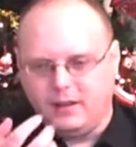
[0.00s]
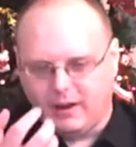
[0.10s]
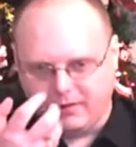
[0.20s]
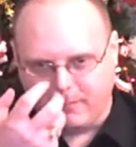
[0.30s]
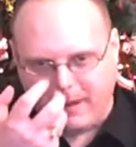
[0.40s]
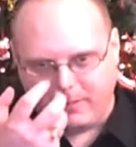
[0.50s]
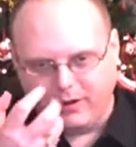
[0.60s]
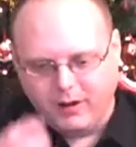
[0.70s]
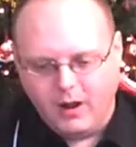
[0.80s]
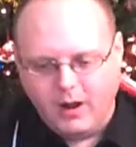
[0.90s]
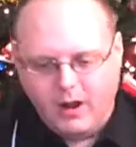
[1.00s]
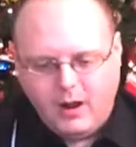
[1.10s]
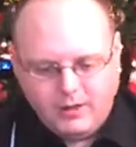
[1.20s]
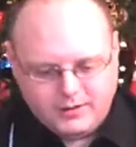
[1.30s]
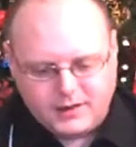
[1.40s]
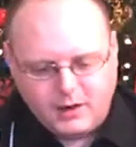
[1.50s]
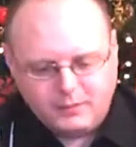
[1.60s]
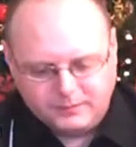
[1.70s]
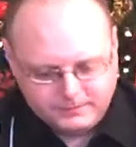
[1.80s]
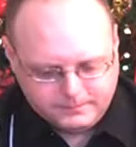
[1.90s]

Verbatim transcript: of the pepper. So,